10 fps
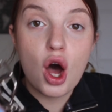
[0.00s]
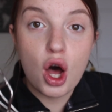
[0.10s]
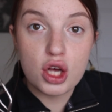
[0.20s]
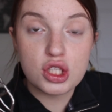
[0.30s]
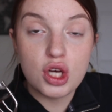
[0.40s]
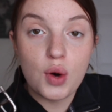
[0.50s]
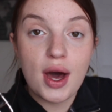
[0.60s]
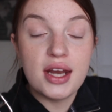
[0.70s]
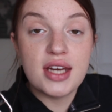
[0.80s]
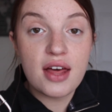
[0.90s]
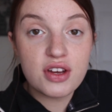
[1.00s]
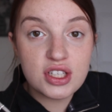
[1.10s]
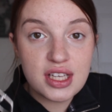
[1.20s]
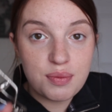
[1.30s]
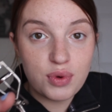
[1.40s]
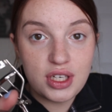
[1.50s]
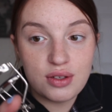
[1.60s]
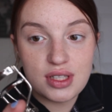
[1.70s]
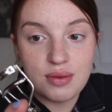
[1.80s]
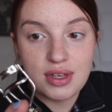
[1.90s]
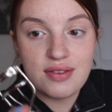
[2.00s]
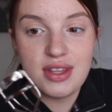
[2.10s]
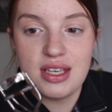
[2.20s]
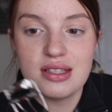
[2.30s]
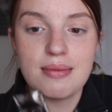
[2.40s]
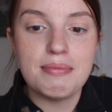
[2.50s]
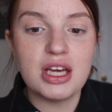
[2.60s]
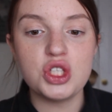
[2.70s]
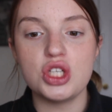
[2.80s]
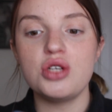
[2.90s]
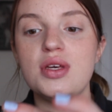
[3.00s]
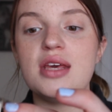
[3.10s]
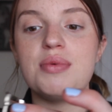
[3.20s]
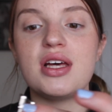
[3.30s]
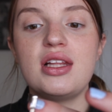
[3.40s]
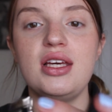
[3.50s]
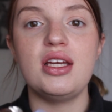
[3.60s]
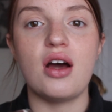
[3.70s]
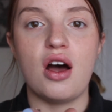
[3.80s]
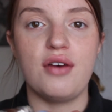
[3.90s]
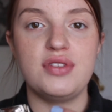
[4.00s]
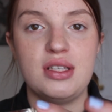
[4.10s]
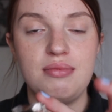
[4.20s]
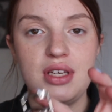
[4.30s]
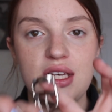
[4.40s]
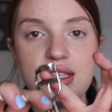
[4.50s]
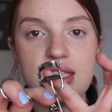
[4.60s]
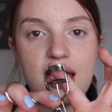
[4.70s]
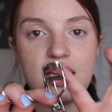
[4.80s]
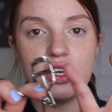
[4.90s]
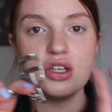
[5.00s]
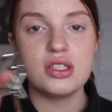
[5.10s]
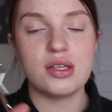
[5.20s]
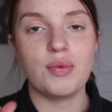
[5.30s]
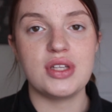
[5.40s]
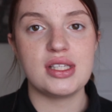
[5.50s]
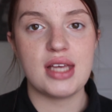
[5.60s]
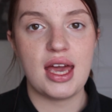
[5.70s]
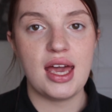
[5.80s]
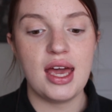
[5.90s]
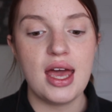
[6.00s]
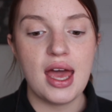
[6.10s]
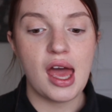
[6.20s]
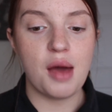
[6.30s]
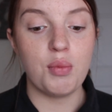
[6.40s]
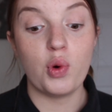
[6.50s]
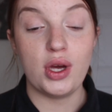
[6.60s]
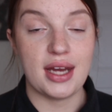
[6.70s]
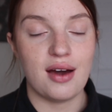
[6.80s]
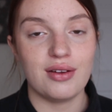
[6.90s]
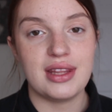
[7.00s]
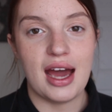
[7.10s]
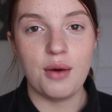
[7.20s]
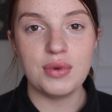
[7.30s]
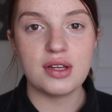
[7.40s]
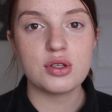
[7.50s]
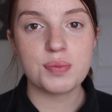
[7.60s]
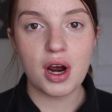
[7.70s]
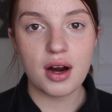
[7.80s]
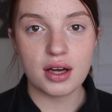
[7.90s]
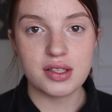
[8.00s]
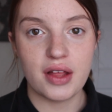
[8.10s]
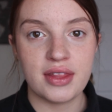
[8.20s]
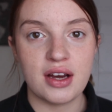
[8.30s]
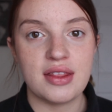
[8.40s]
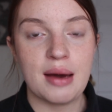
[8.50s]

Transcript: Also, another tip when using one of these, make sure you keep it clean often, because I had heard someone say and point out that when there's product on there, that